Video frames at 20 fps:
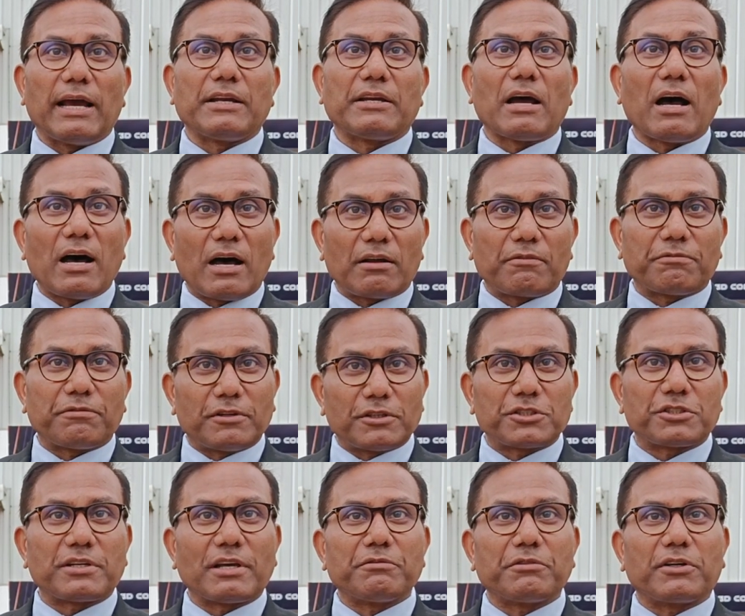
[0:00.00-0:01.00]
at our
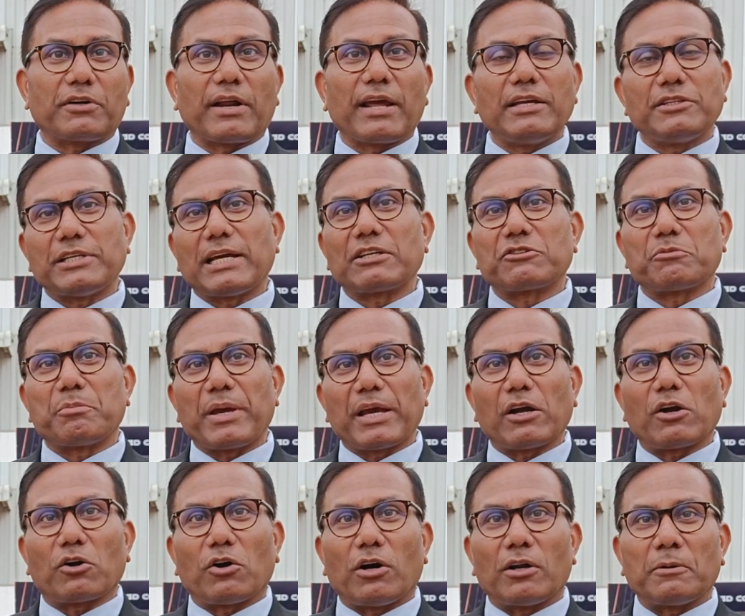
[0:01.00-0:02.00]
first ever AJAX
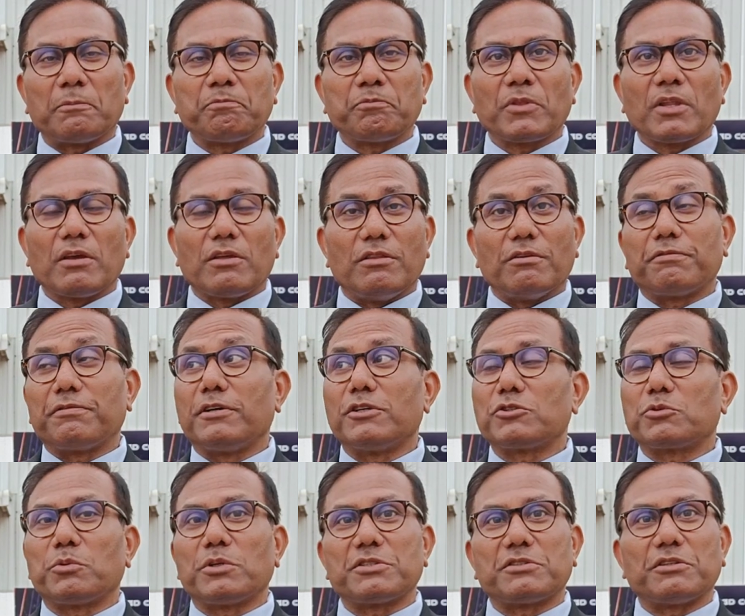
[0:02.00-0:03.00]
Megacon. The
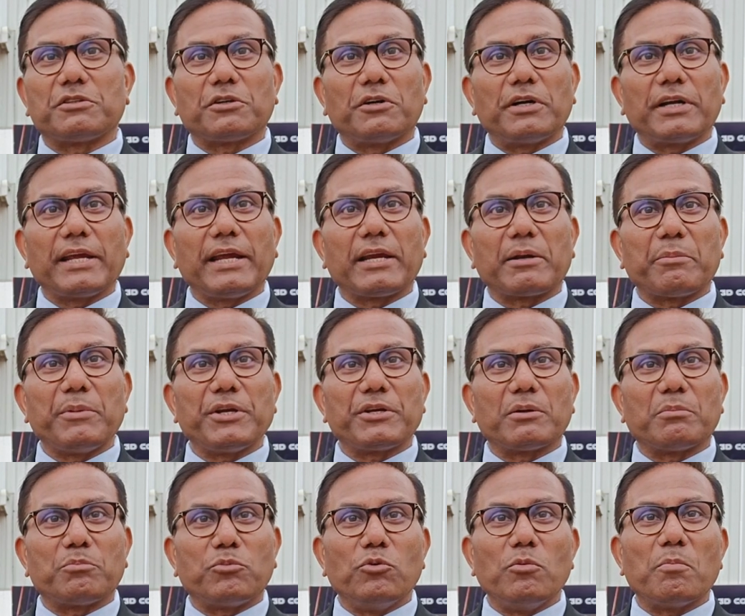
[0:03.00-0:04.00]
first was the
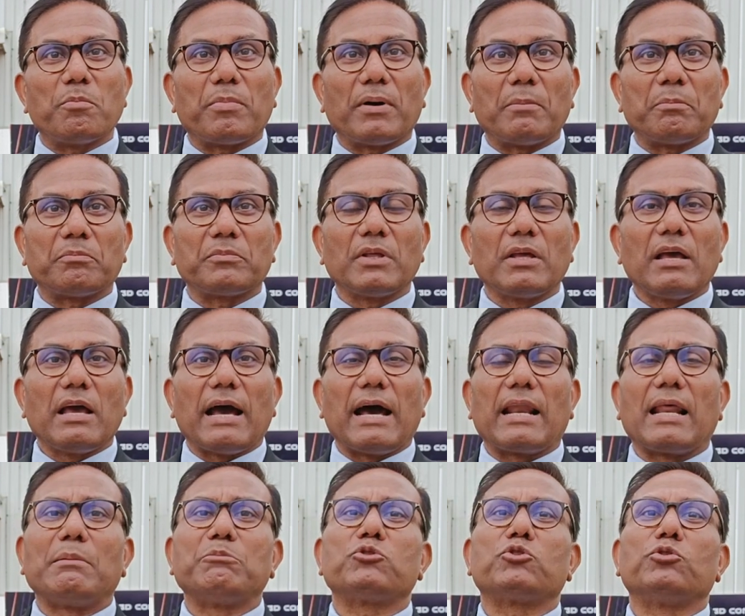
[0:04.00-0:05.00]
38-meter boom pump,
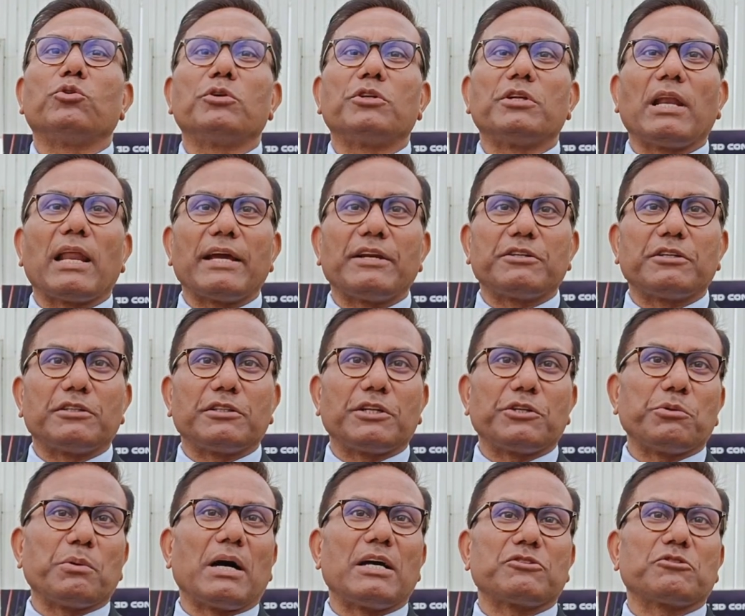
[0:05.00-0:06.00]
and I'm so delighted
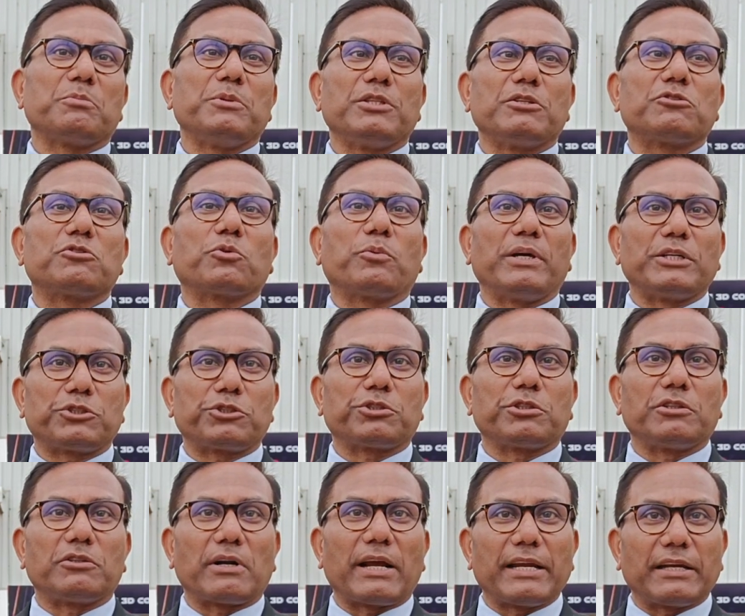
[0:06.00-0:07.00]
that you asked me this
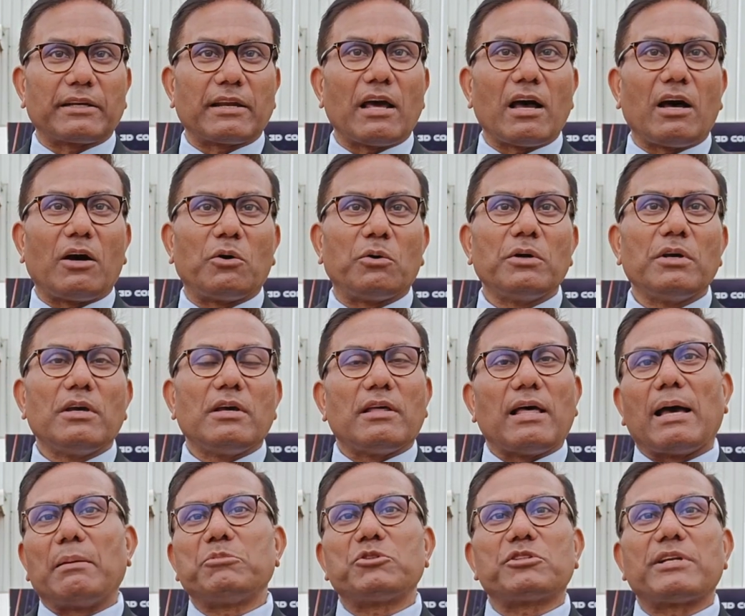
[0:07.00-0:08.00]
question right now.
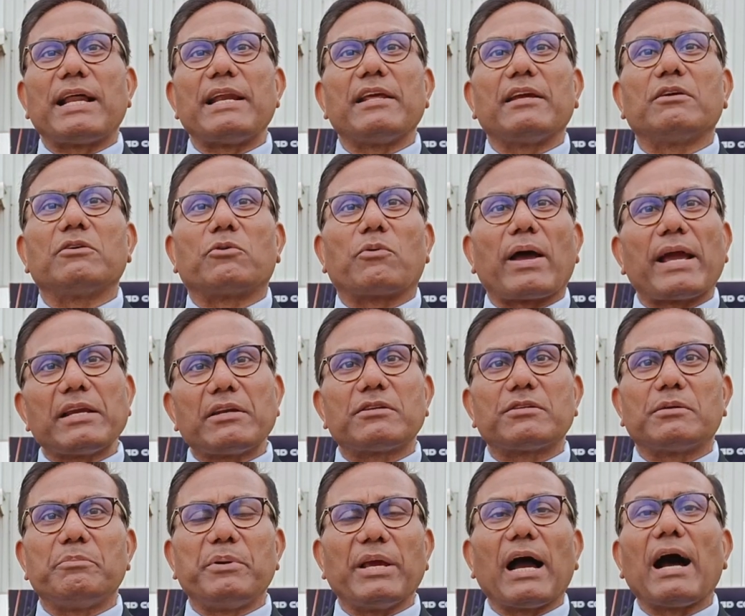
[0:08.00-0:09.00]
I'm standing right
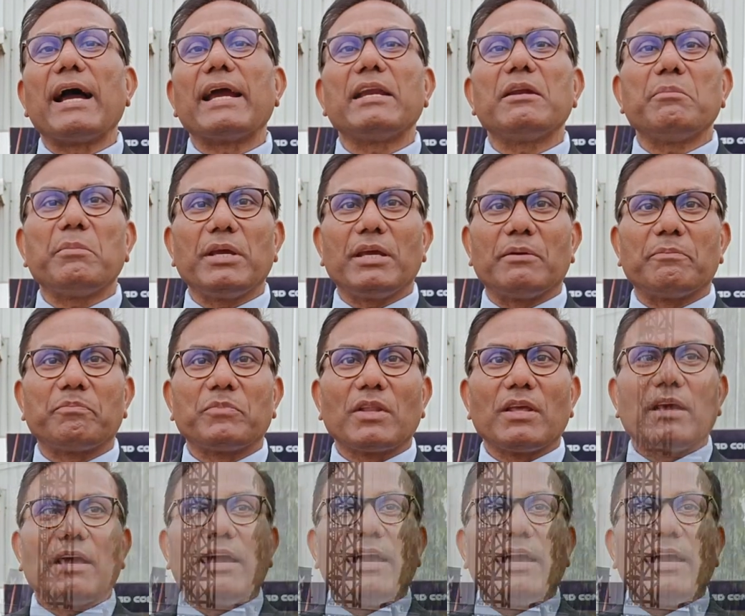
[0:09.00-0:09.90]
behind me